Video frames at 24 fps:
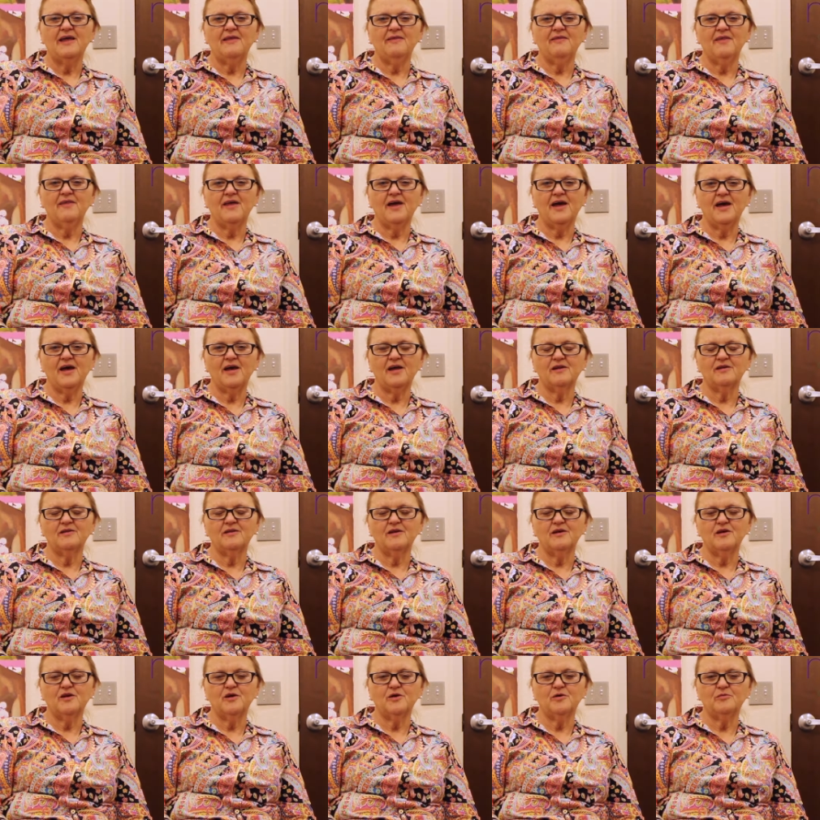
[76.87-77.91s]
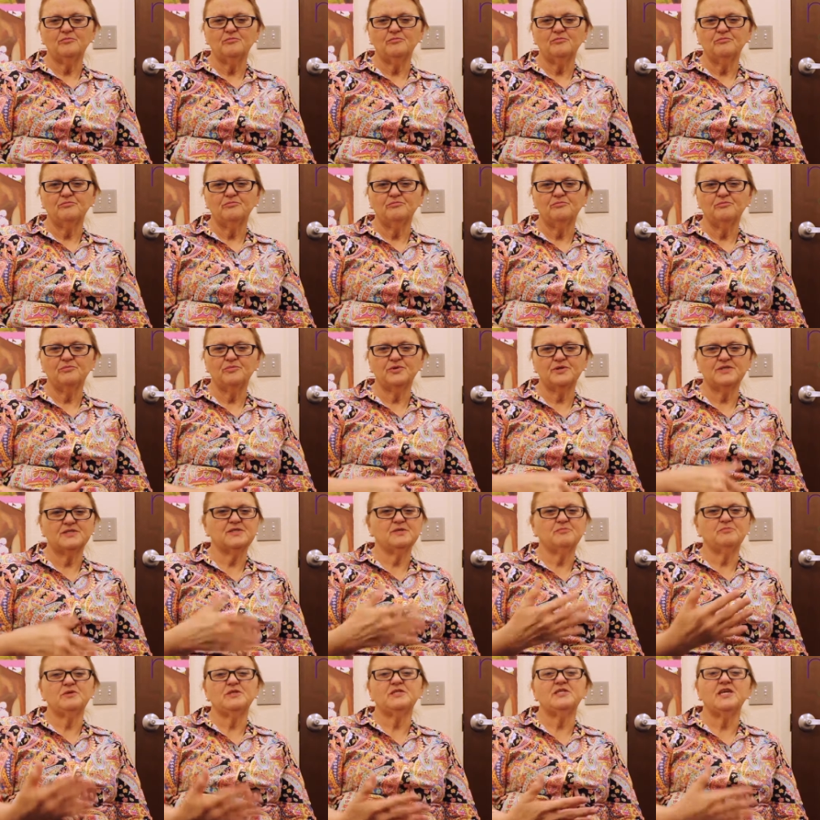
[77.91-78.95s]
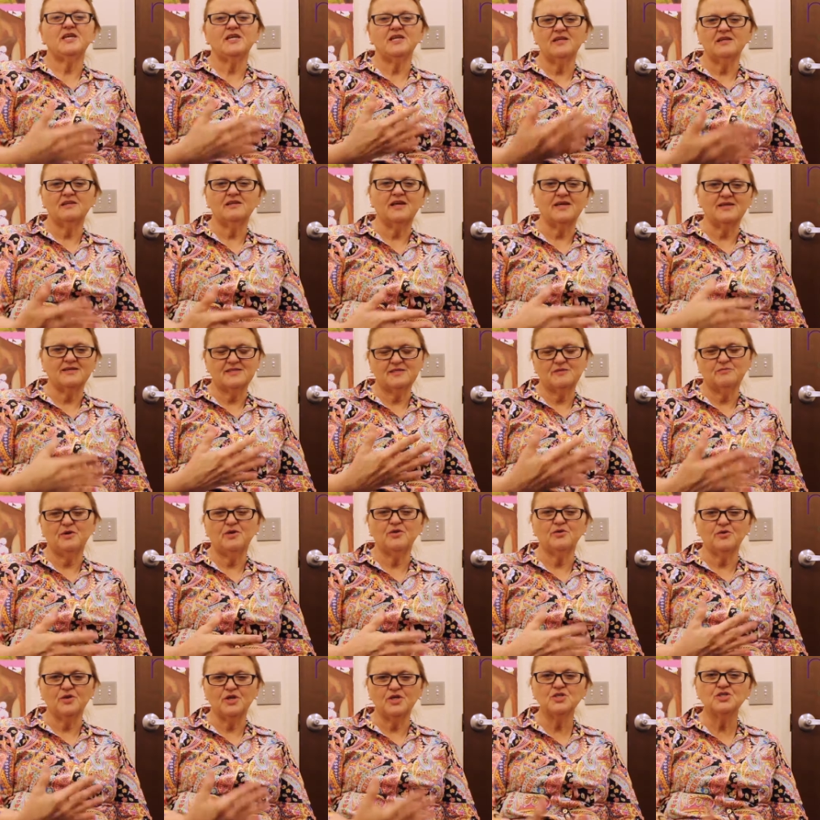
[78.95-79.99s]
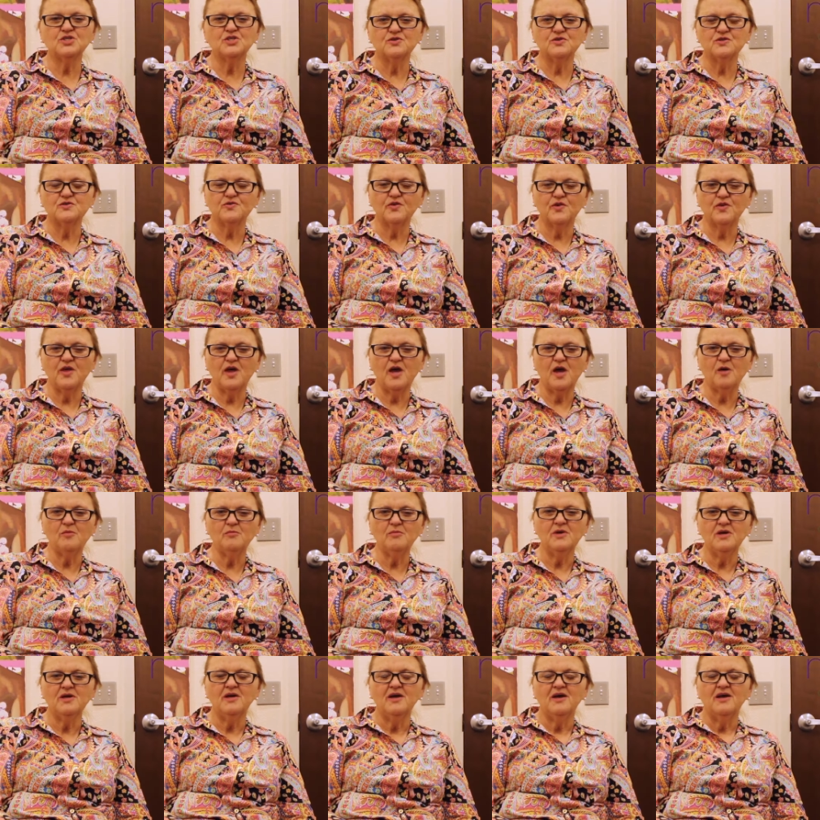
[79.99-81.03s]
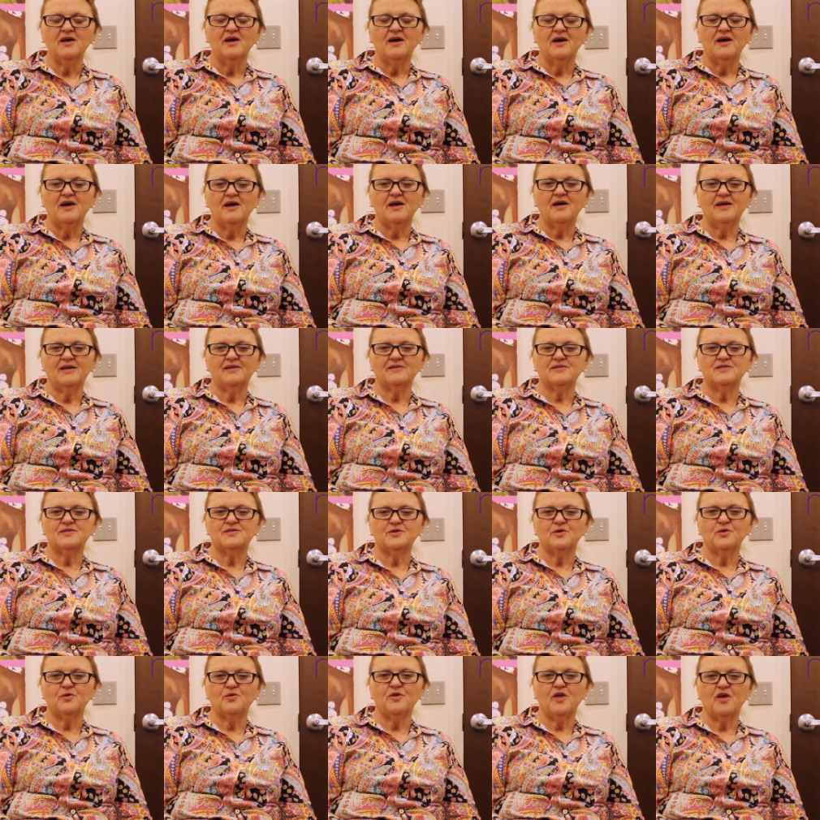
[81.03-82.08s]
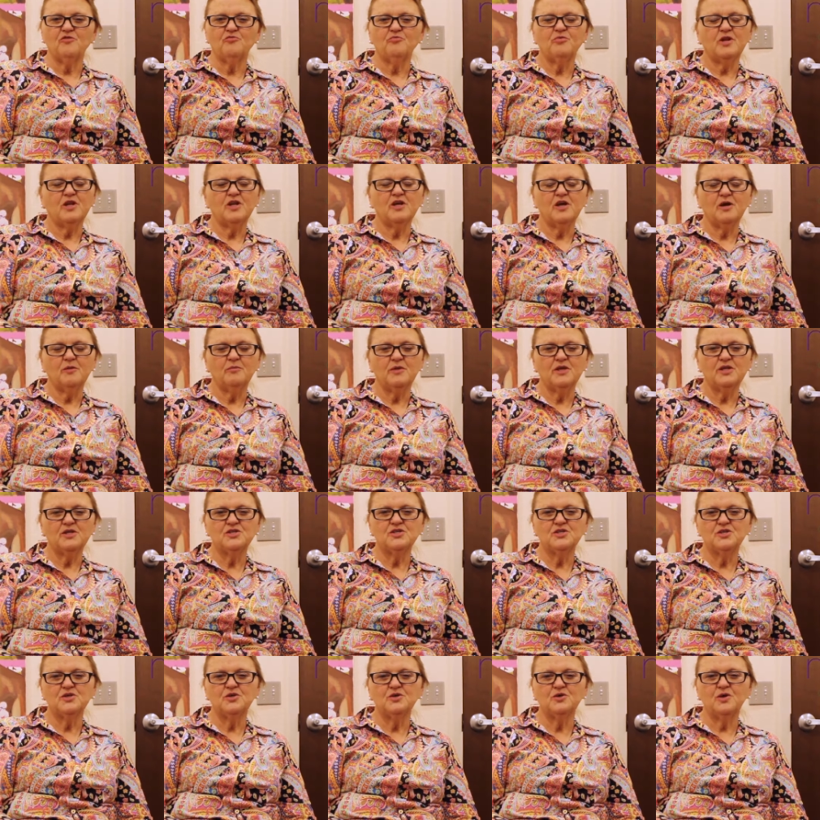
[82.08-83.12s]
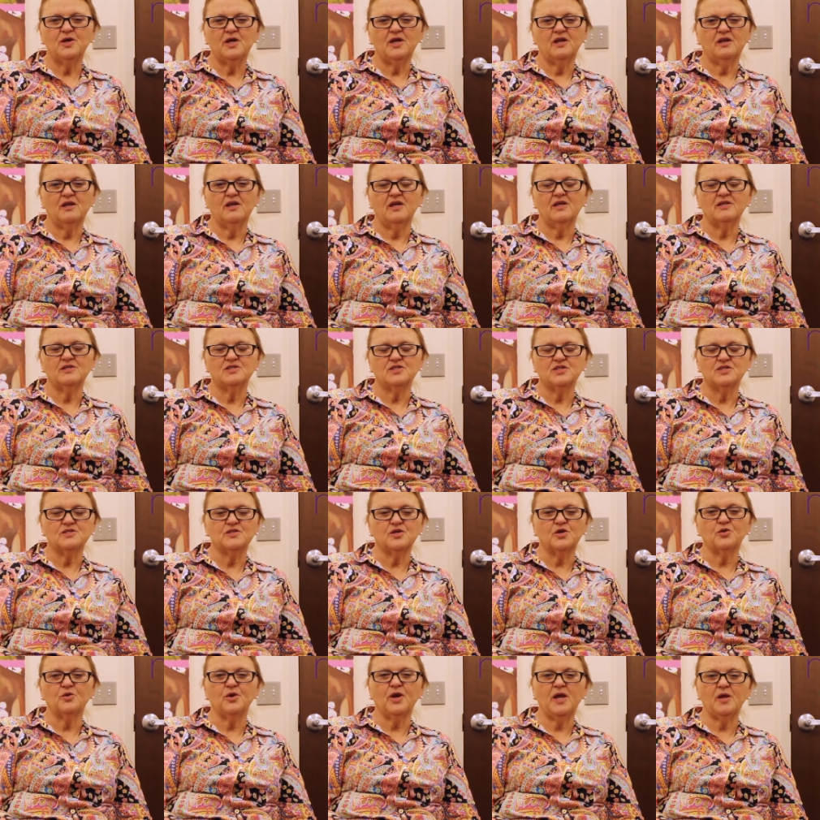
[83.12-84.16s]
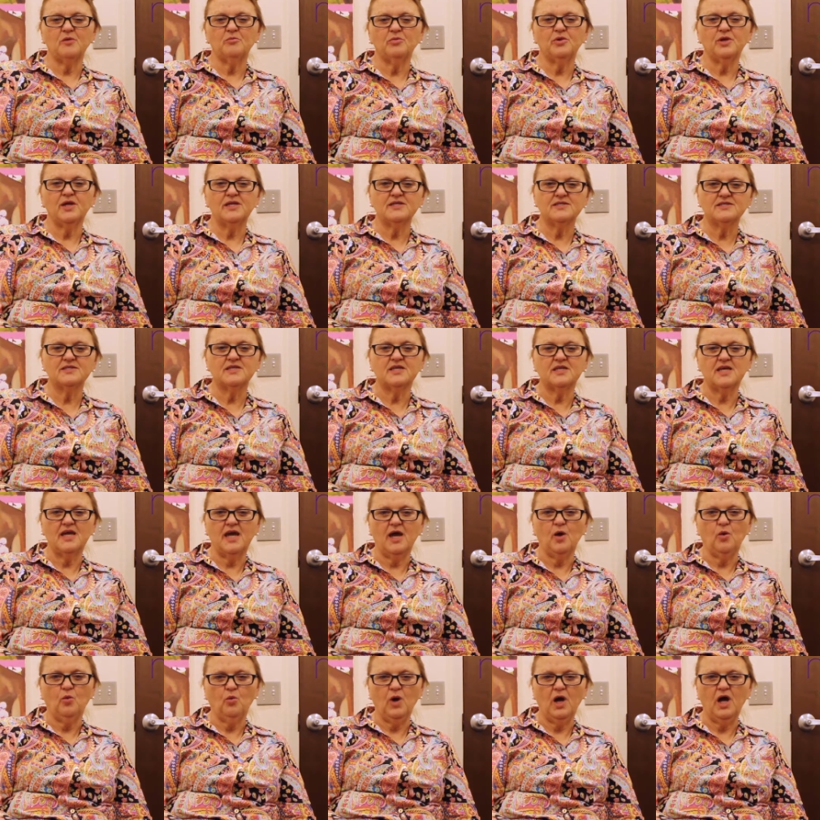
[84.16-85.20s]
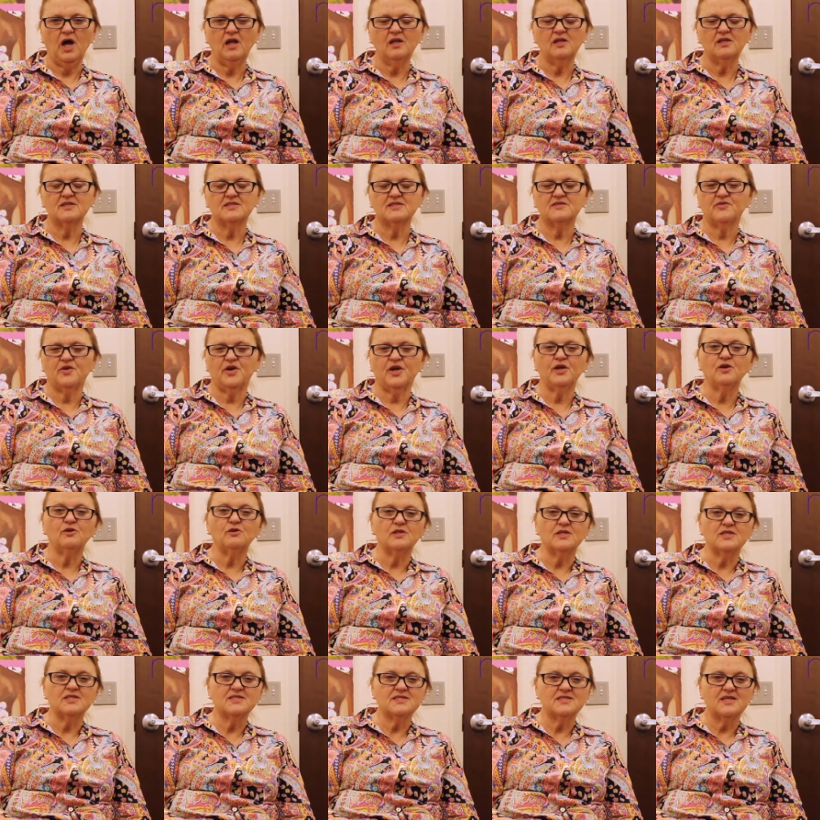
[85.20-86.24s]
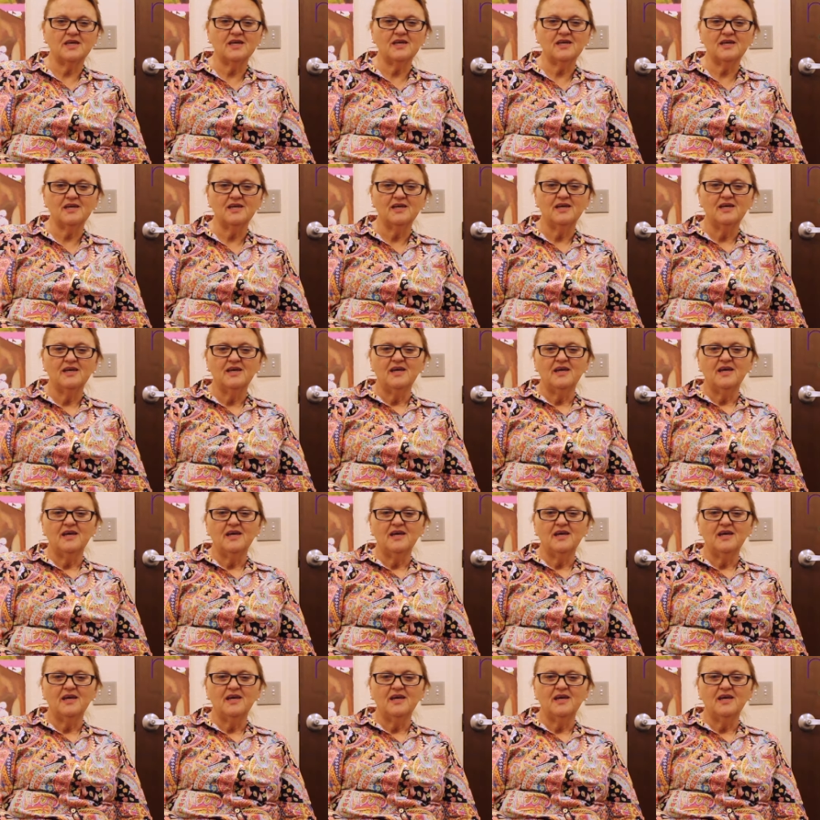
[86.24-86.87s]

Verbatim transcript: and that um, precipitated like some other issues for them and so they've been coming too and it's just a great place to get well it's very holistic